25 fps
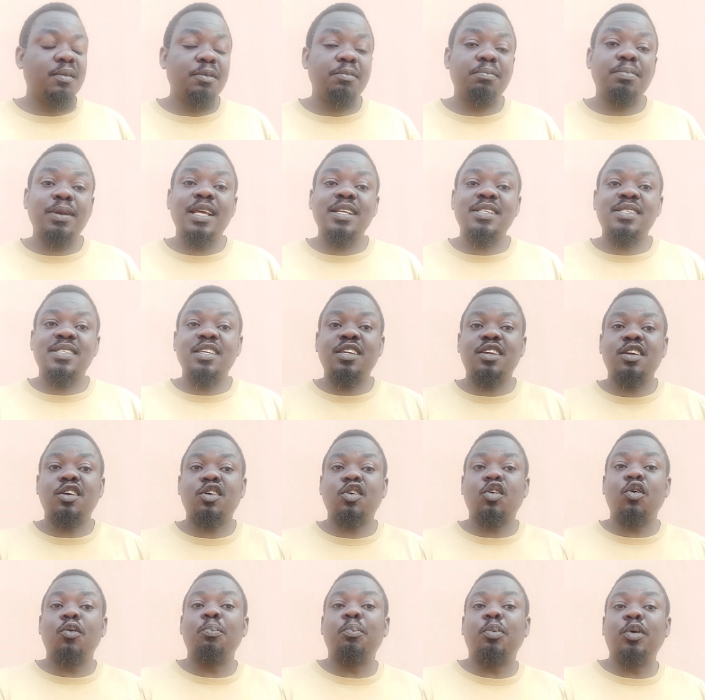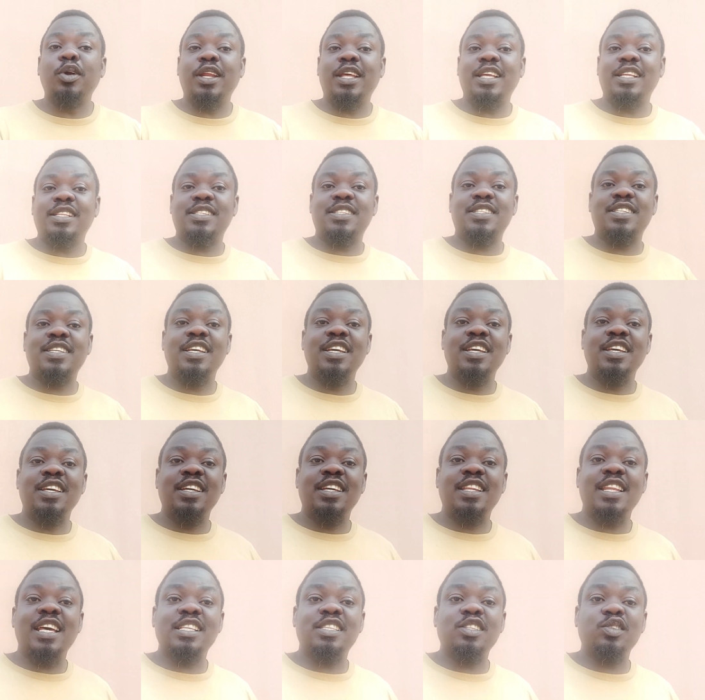plastic components.
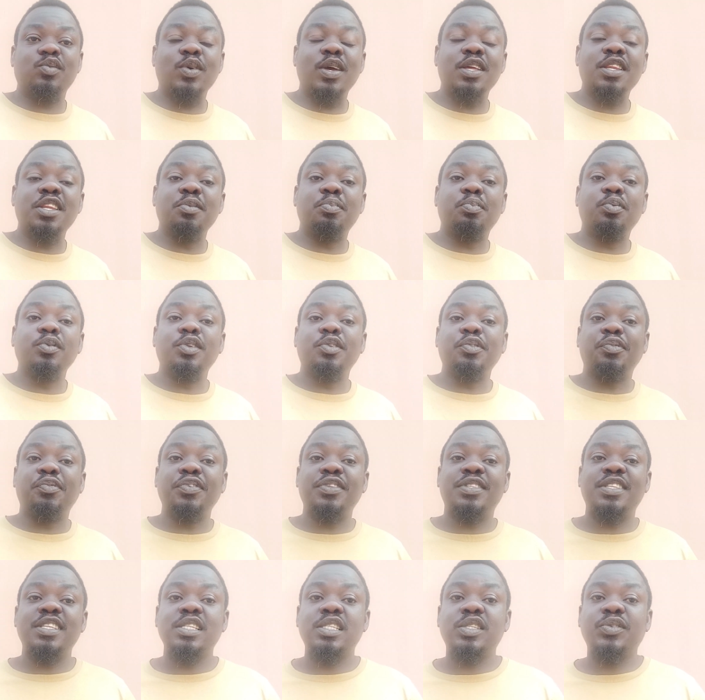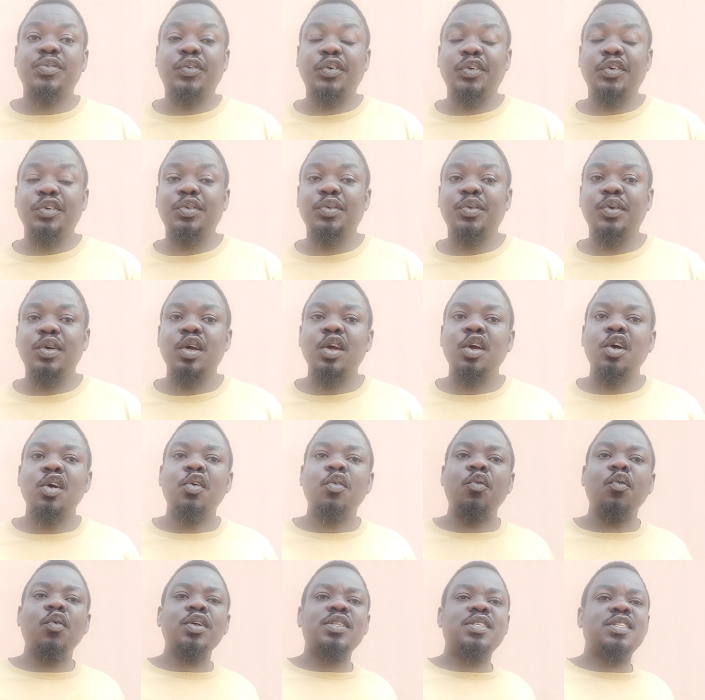That is where they put the fittings for you.
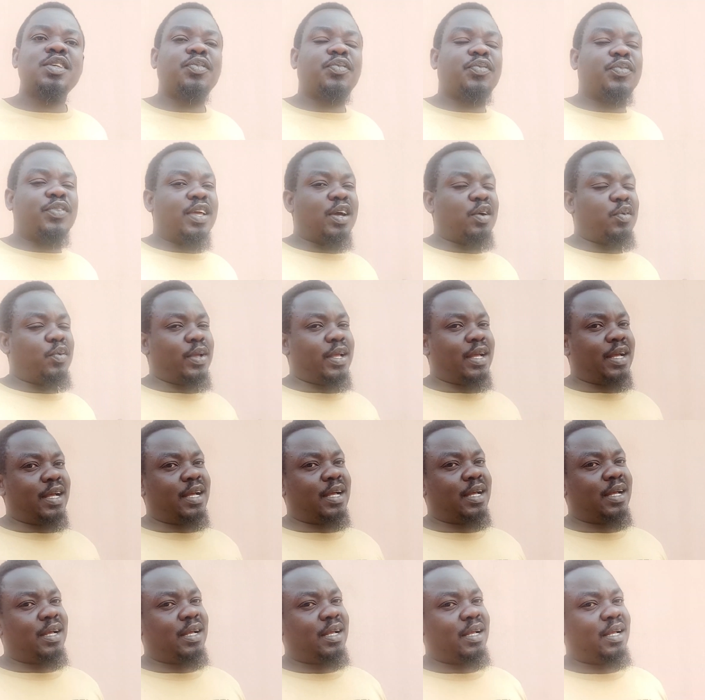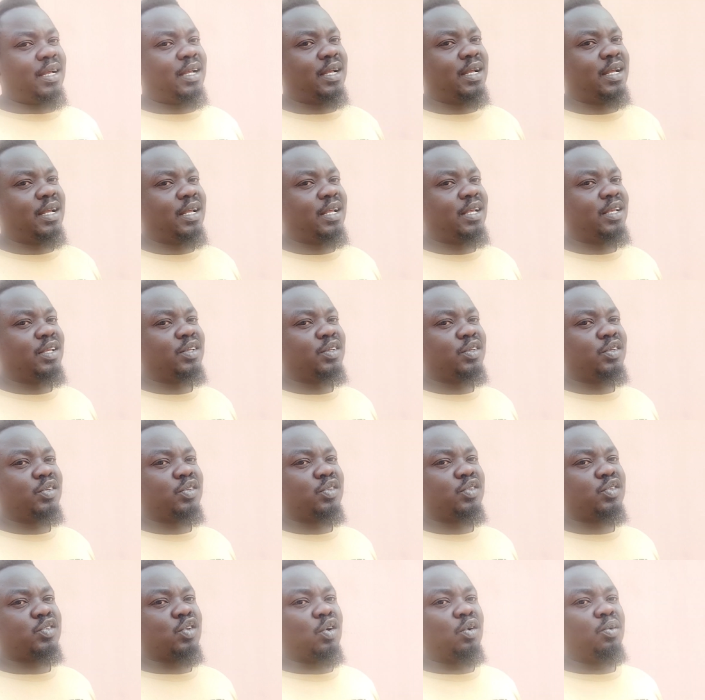What if there were
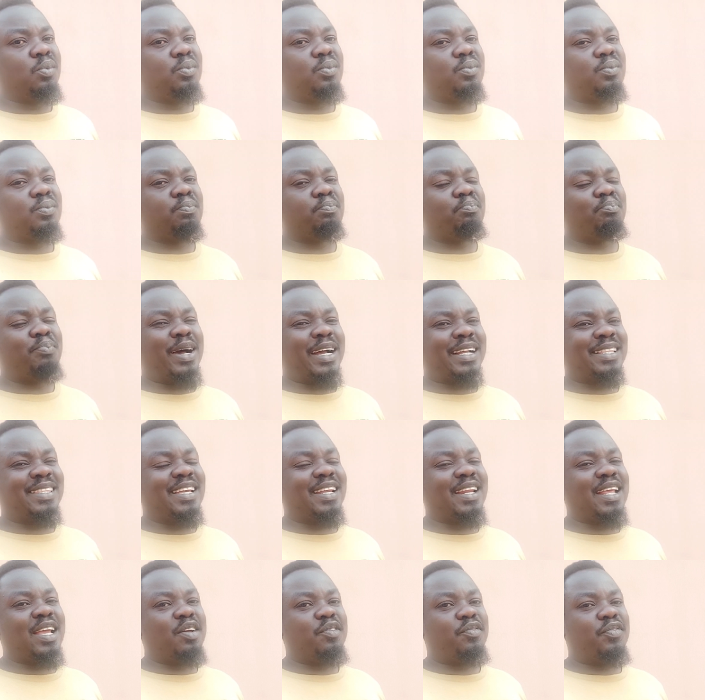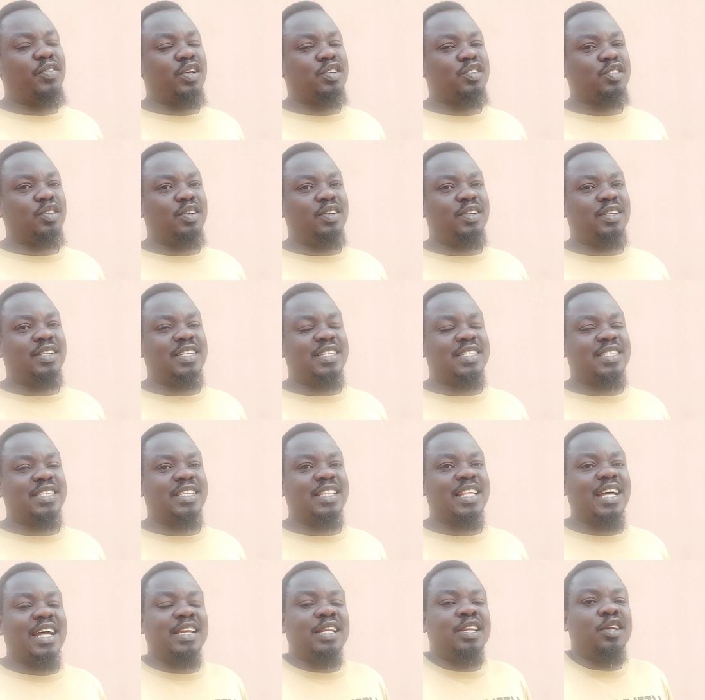some bacteria infection on this
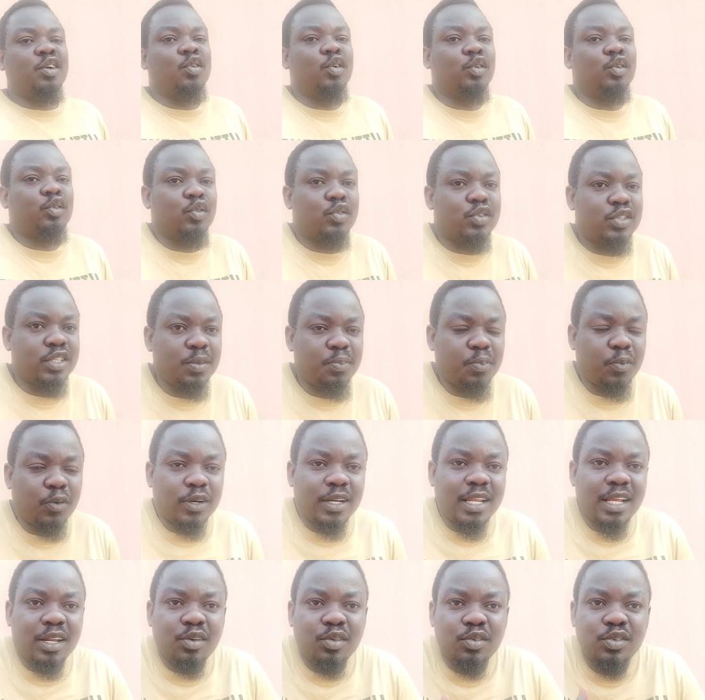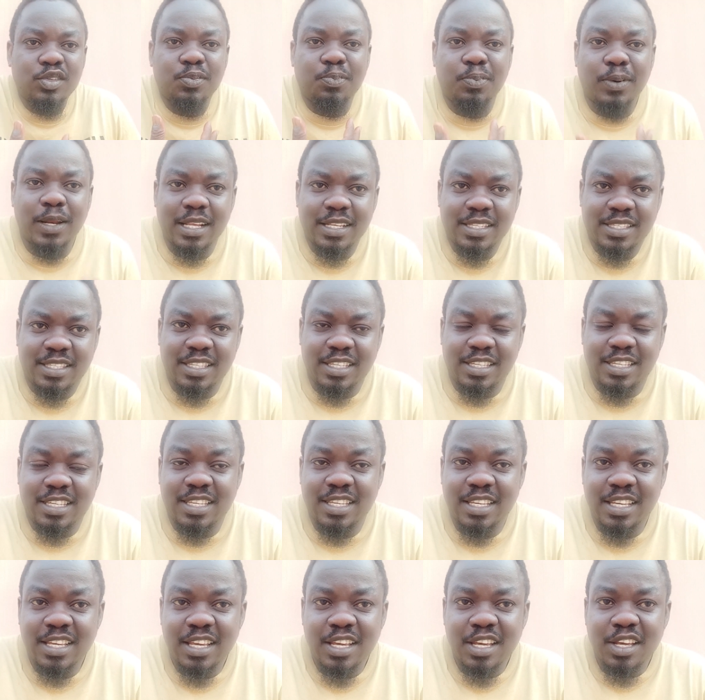thing, and they go to sleep under those plastic?
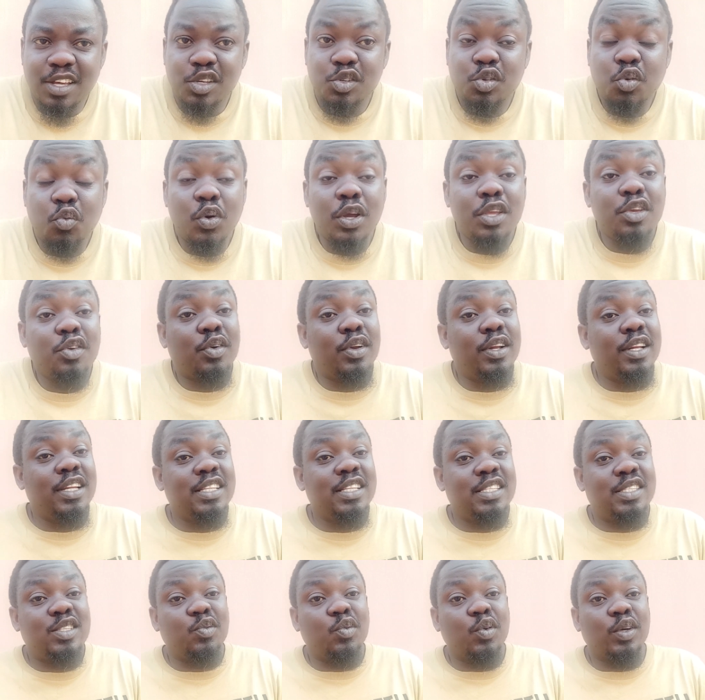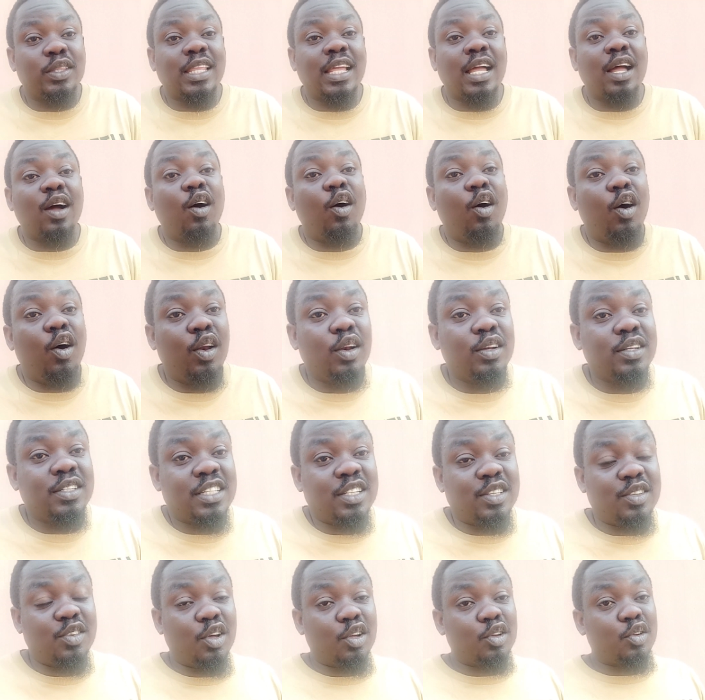So when you release the water, all
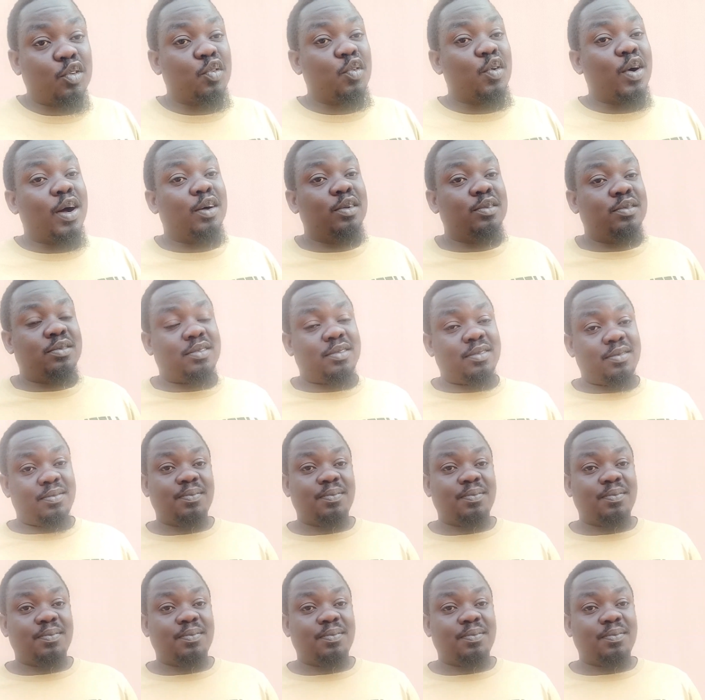did not go out.